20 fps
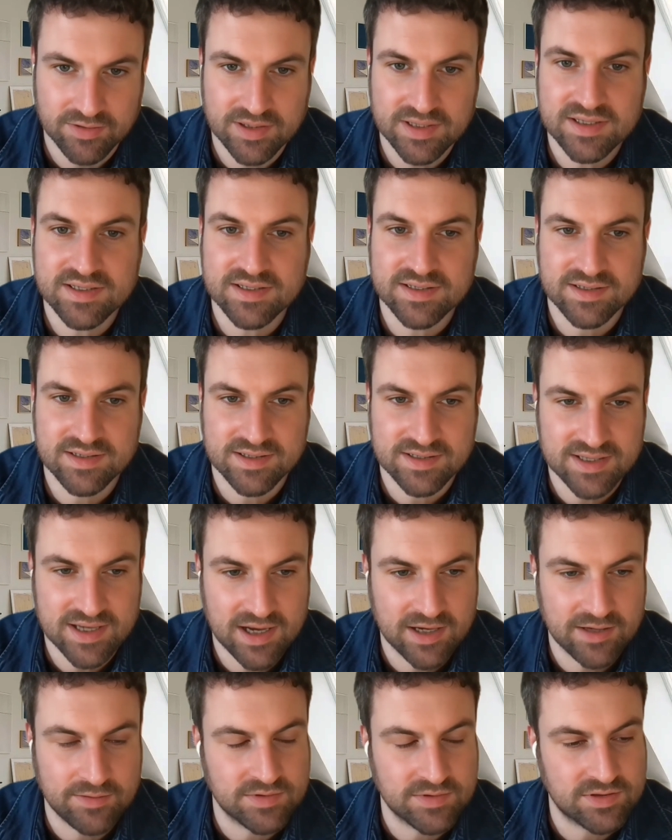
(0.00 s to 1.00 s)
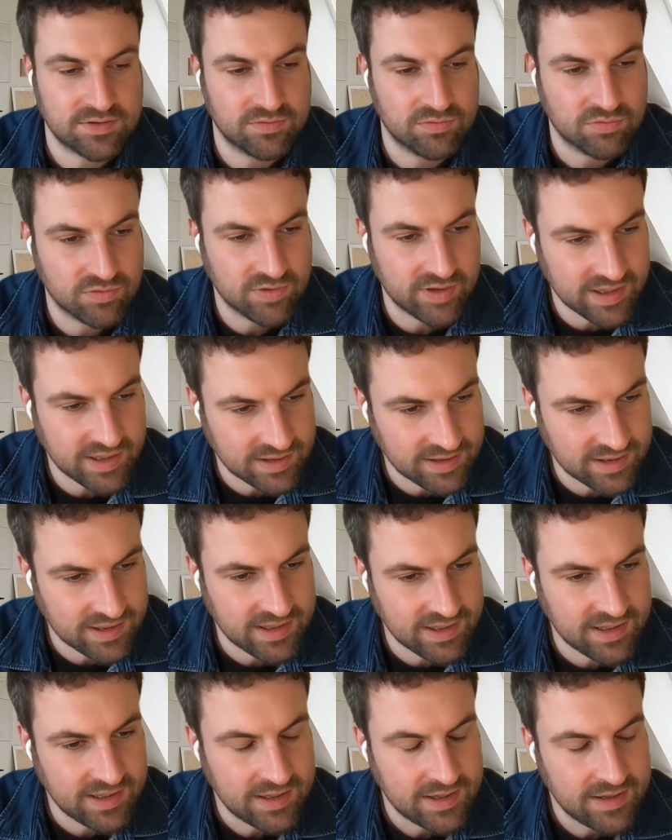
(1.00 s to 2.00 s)
This is the time to
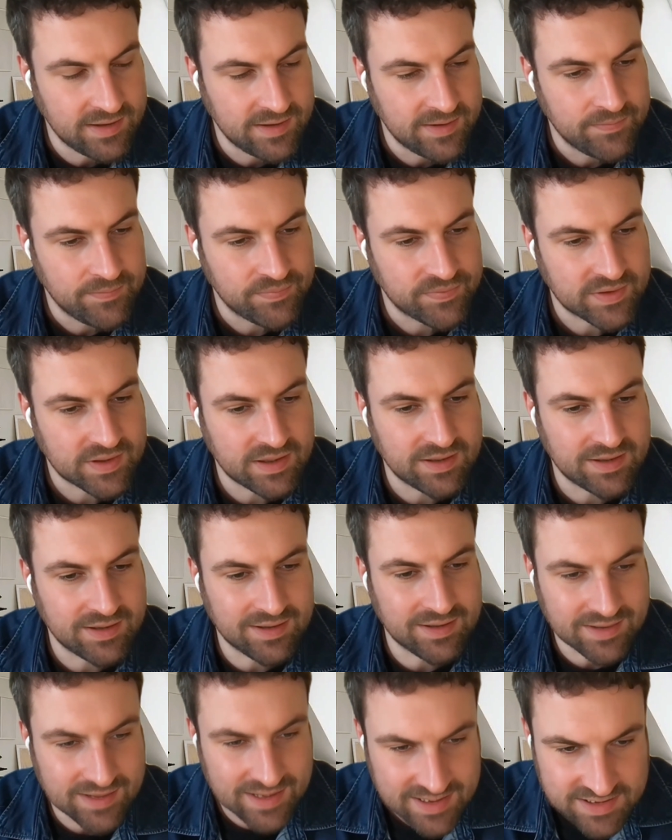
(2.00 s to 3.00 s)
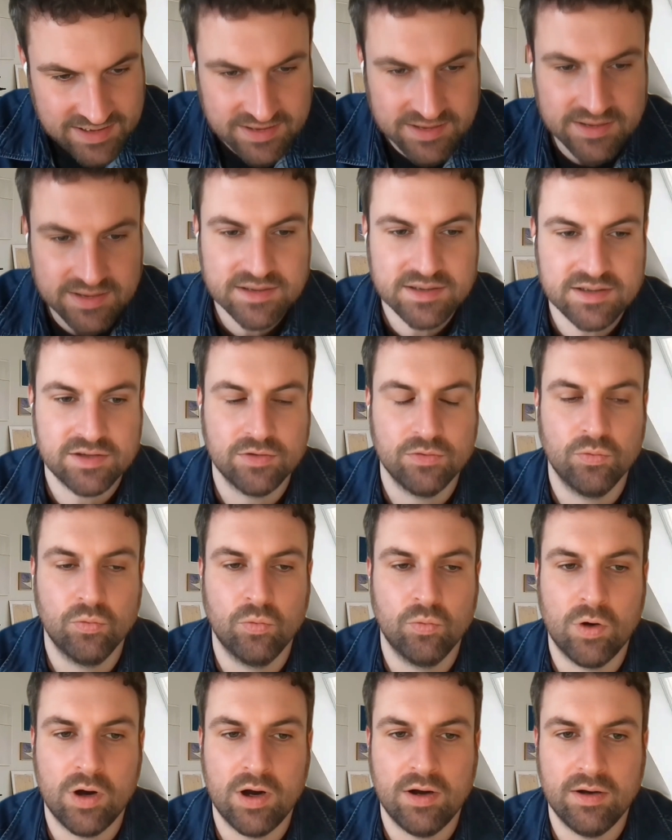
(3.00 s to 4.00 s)
really listen to
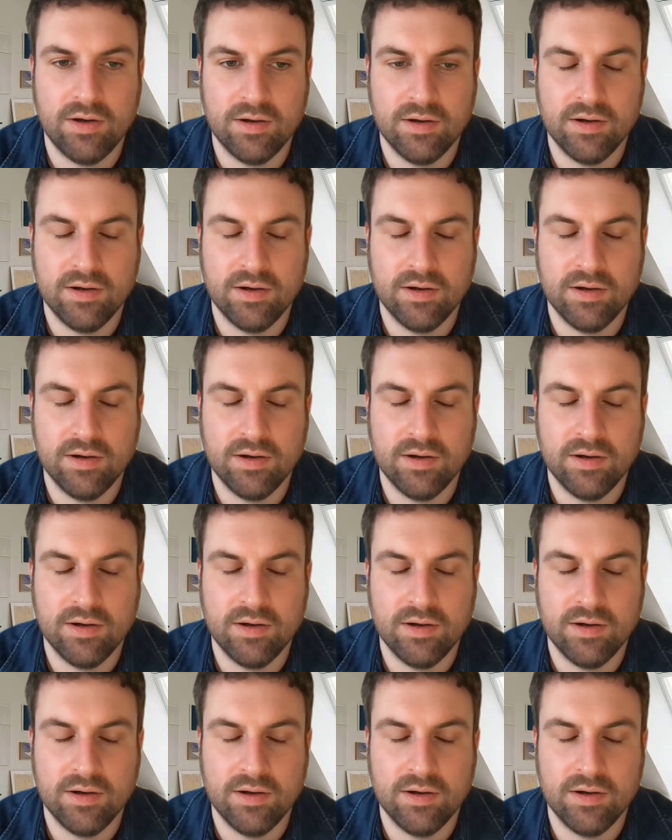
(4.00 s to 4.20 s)
what